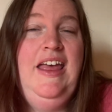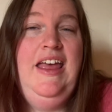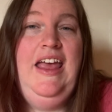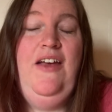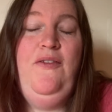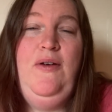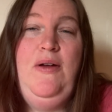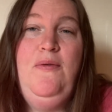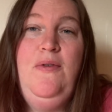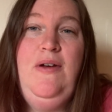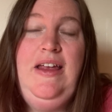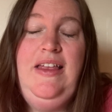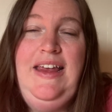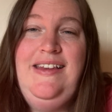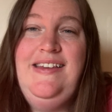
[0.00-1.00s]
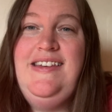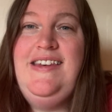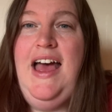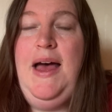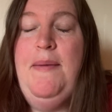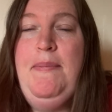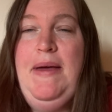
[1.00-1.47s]
if we really
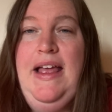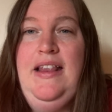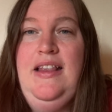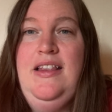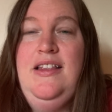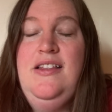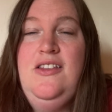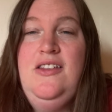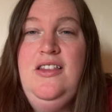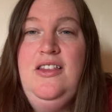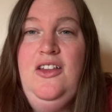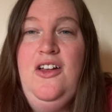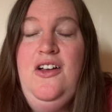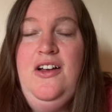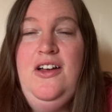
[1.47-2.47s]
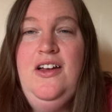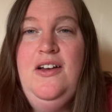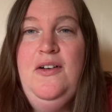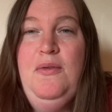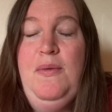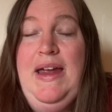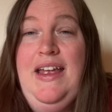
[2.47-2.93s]
stop and look,
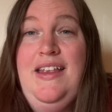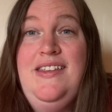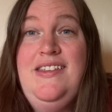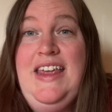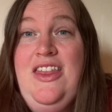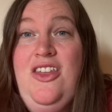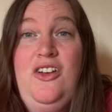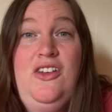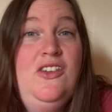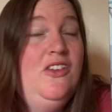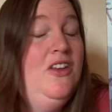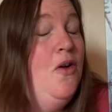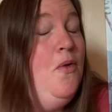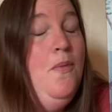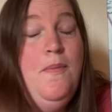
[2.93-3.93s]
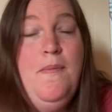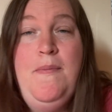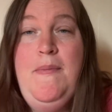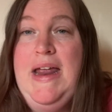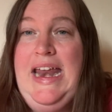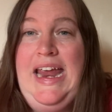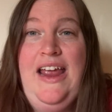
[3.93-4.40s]
we can see there's
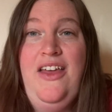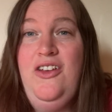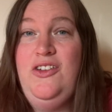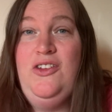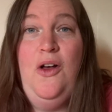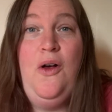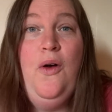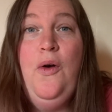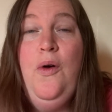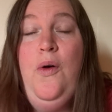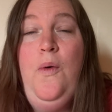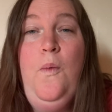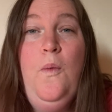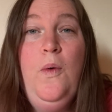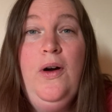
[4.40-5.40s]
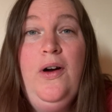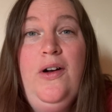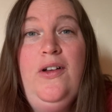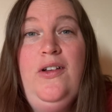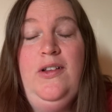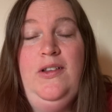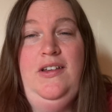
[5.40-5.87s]
a whole
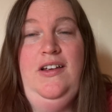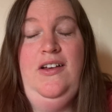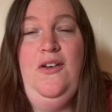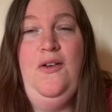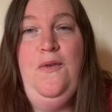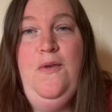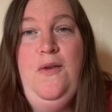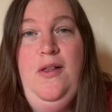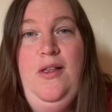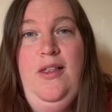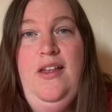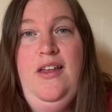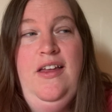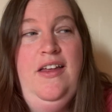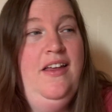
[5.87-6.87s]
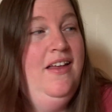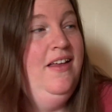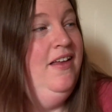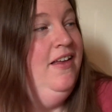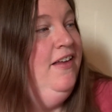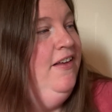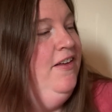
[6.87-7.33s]
world, a whole
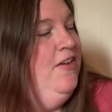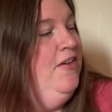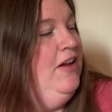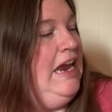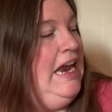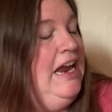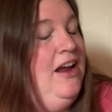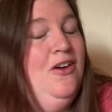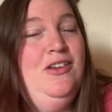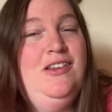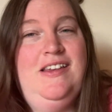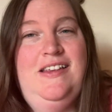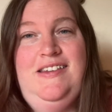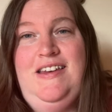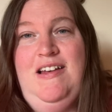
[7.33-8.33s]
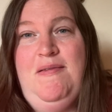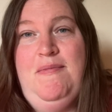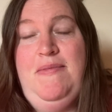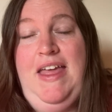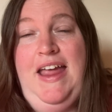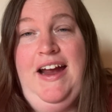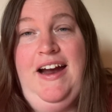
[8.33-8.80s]
ecosystem
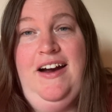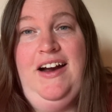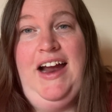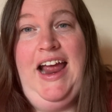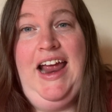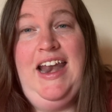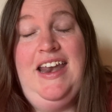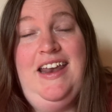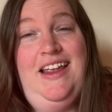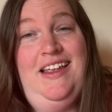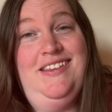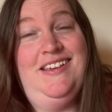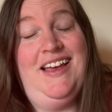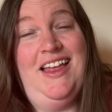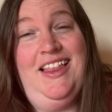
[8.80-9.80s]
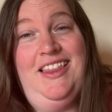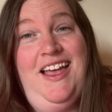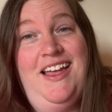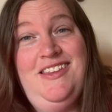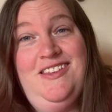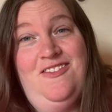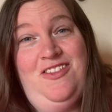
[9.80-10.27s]
there, and it's got
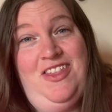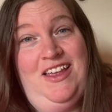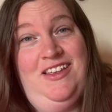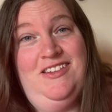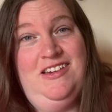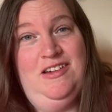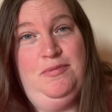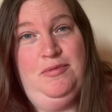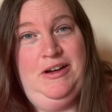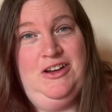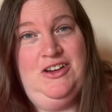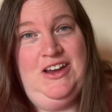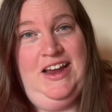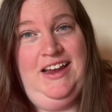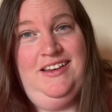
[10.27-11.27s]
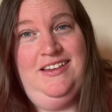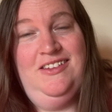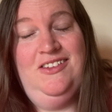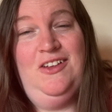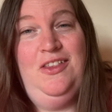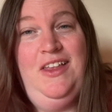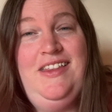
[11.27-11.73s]
lots of things to appreciate.
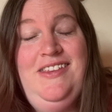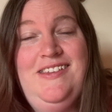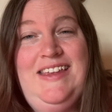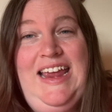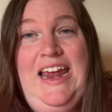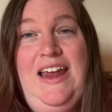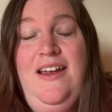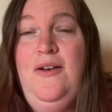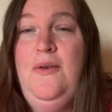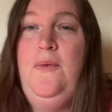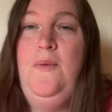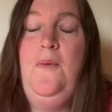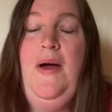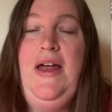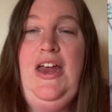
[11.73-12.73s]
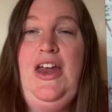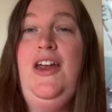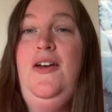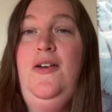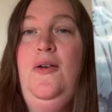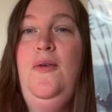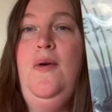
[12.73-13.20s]
So let's see what
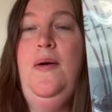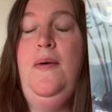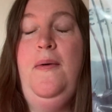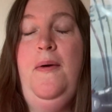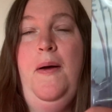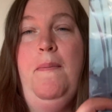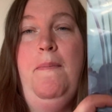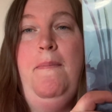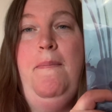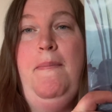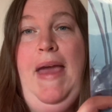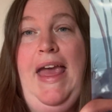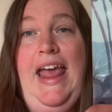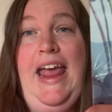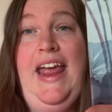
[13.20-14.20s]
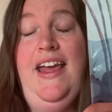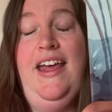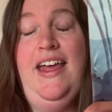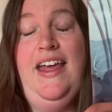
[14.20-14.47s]
you may